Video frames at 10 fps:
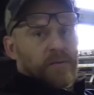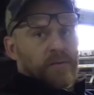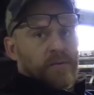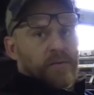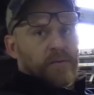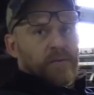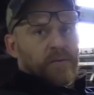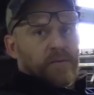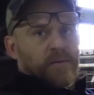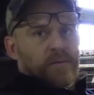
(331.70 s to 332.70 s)

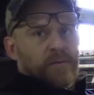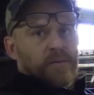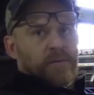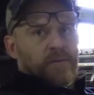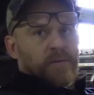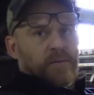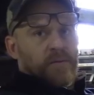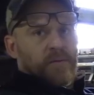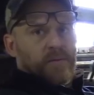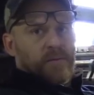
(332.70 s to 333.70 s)
going to
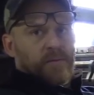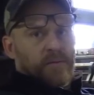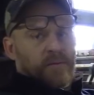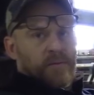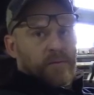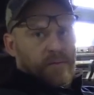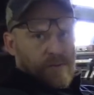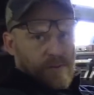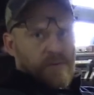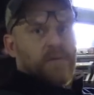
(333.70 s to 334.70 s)
ground
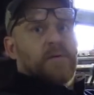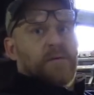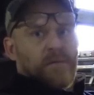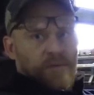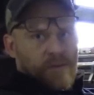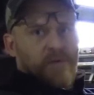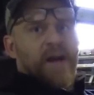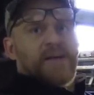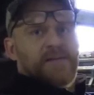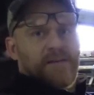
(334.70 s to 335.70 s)
like that.
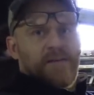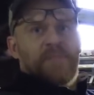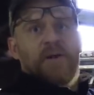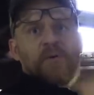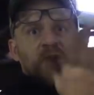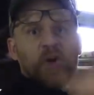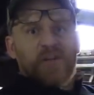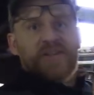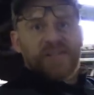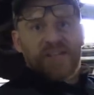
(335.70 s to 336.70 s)
Correct. But it would
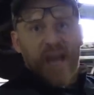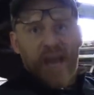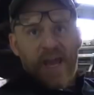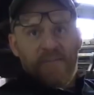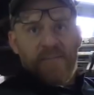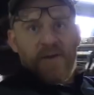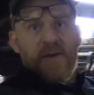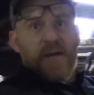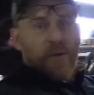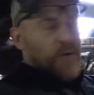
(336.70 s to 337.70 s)
look the same.
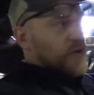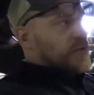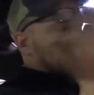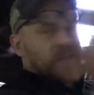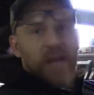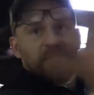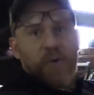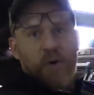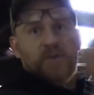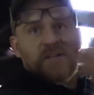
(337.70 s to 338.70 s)
It would look the same
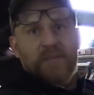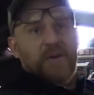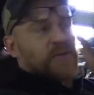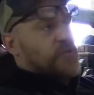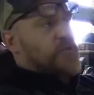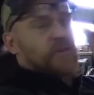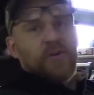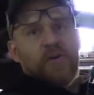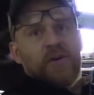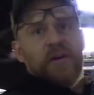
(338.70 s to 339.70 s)
pulsing, because you're still
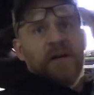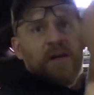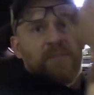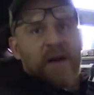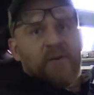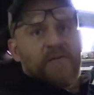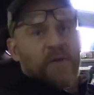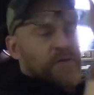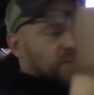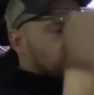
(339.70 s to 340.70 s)
going battery
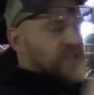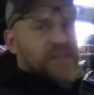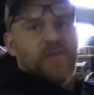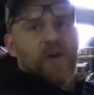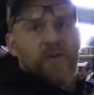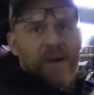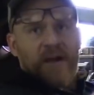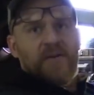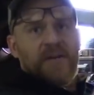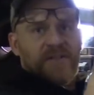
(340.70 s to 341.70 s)
voltage to zero,
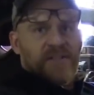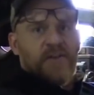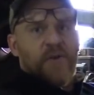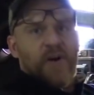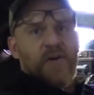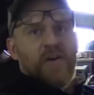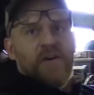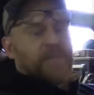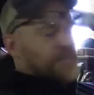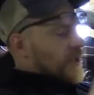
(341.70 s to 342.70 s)
battery to zero.
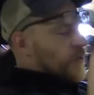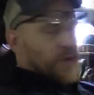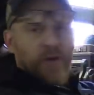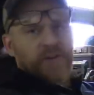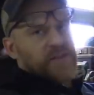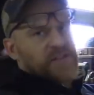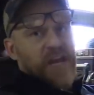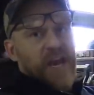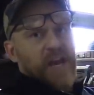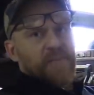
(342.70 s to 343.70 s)
It would look the
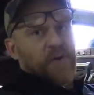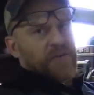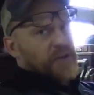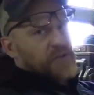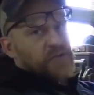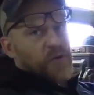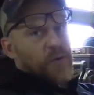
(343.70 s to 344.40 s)
same on the control